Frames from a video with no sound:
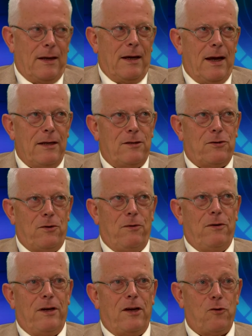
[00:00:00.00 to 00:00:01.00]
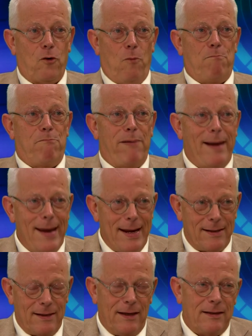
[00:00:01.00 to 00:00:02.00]
I saw a
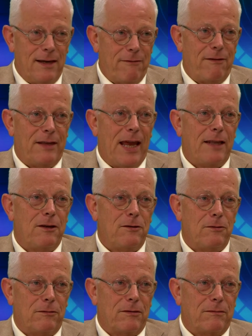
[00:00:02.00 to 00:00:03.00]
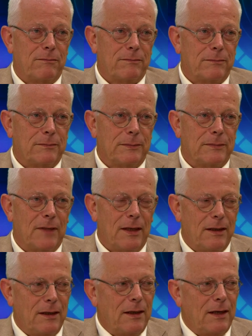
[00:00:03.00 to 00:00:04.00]
completely different attitude.
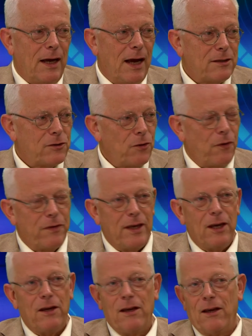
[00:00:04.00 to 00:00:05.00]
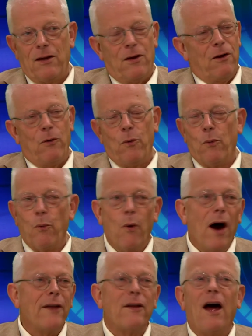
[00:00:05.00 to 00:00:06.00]
I saw the
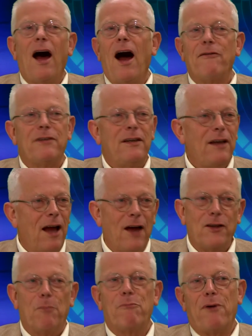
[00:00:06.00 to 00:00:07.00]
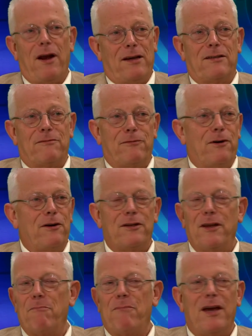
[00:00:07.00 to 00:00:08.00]
one after the other prize for
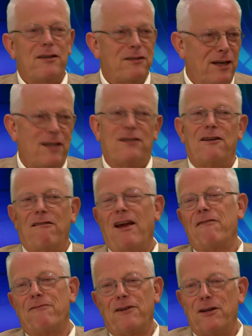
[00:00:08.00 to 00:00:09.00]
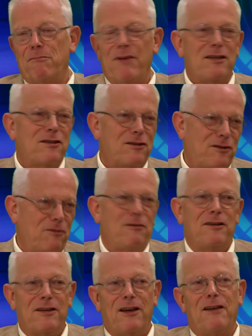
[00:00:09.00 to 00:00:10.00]
the best teacher and for the best
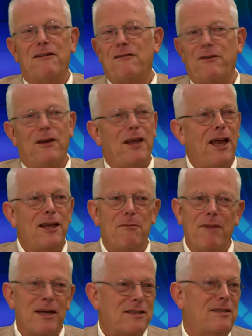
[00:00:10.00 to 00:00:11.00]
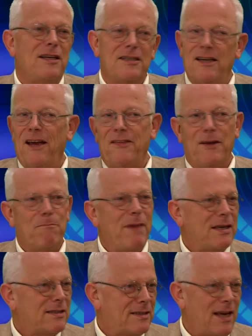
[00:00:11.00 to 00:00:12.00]
student and the best this and the
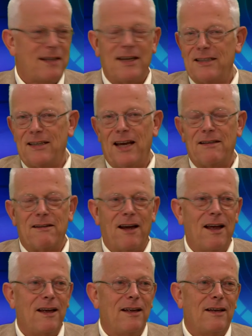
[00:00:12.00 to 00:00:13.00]
best that, etc.